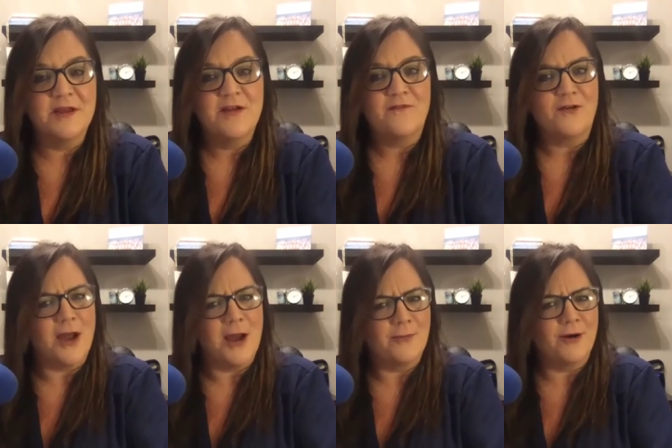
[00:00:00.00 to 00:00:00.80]
for
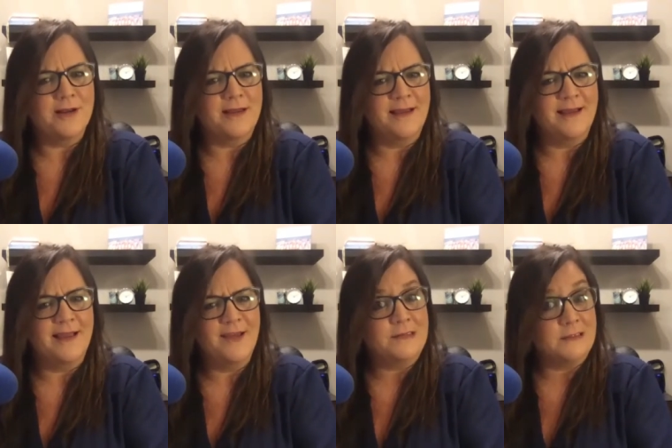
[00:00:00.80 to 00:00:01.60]
not working
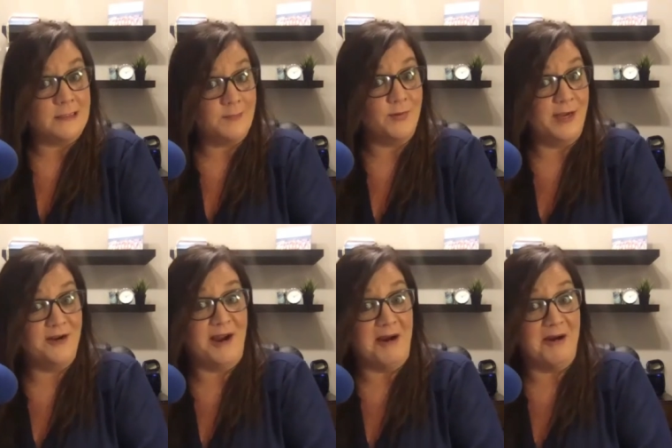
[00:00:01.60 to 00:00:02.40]
if it's
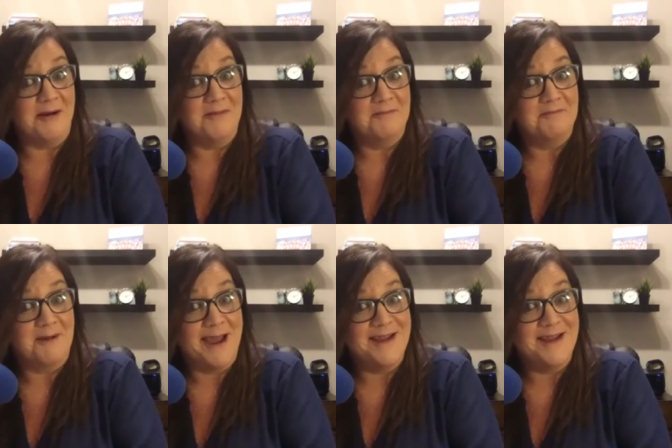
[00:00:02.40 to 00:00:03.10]
operator error, right?